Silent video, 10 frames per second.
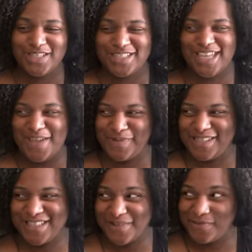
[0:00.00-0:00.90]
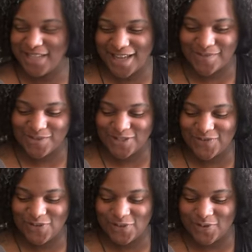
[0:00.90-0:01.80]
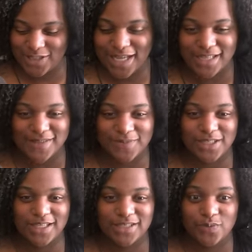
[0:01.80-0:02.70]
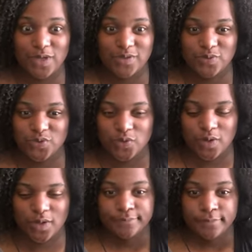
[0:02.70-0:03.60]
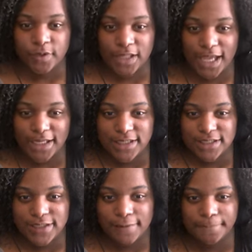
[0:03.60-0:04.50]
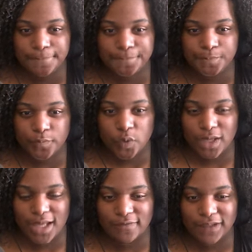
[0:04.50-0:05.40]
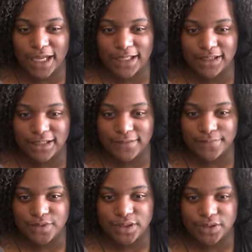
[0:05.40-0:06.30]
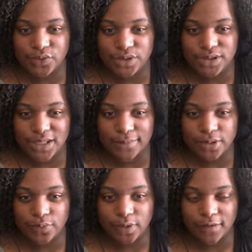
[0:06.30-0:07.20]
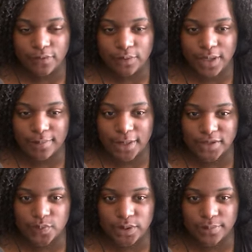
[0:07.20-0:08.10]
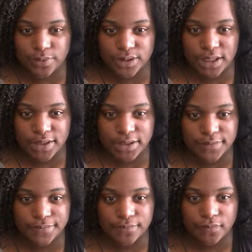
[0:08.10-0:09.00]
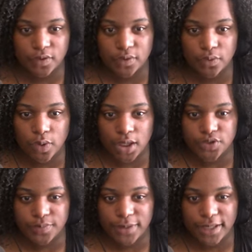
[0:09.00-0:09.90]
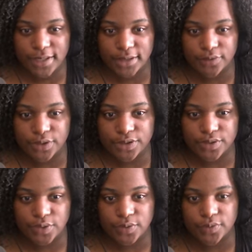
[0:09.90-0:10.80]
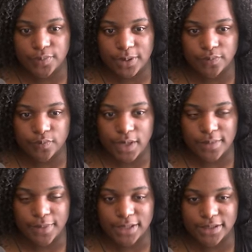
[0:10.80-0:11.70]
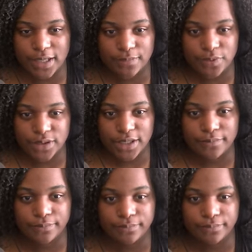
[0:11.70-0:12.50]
escaping sometimes if you attack something that's way too strong. Legs, we have light limbs, increased stamina recovery rate by 20%. Quadruped, increased turn rate by 10%.